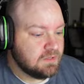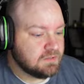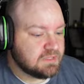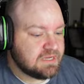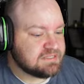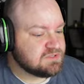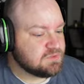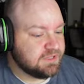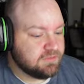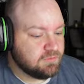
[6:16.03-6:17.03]
Case
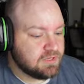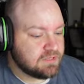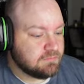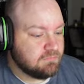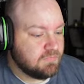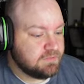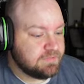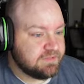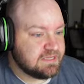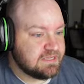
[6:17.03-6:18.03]
23 might be
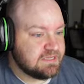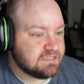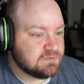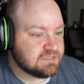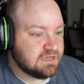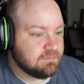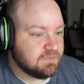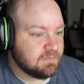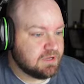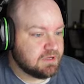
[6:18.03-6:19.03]
the key to escape my
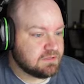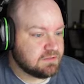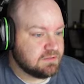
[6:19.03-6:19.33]
mind.